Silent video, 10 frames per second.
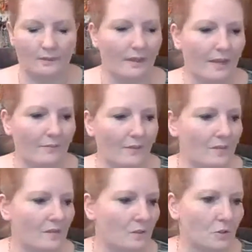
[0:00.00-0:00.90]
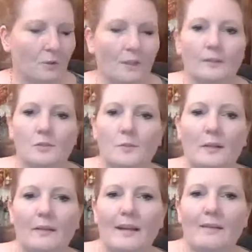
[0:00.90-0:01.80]
I have these in 2 colors, but
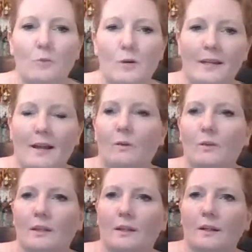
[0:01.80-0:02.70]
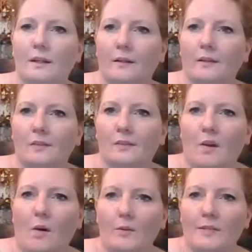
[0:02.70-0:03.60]
I only have 1 out. This is
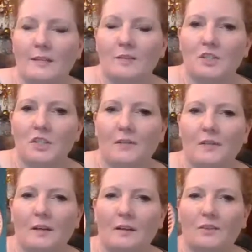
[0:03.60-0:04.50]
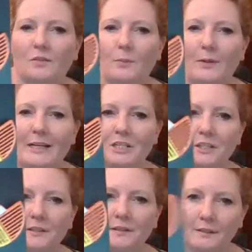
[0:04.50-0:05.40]
called It's Just an
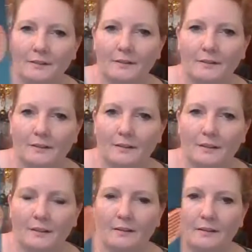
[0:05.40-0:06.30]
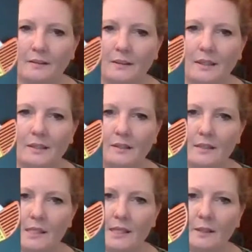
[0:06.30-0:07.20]
Expression
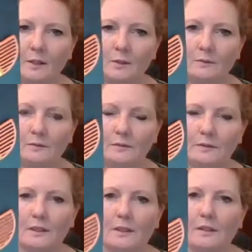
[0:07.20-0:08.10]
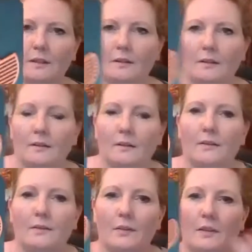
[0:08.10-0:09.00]
in yellow.
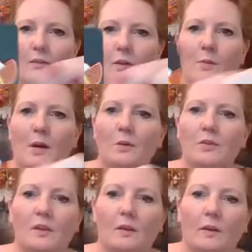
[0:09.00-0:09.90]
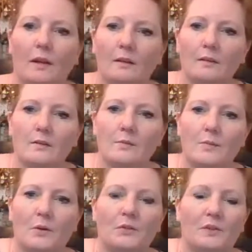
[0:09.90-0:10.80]
So these are a post earring.
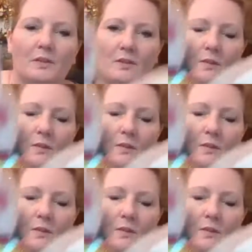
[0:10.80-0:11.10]
Post is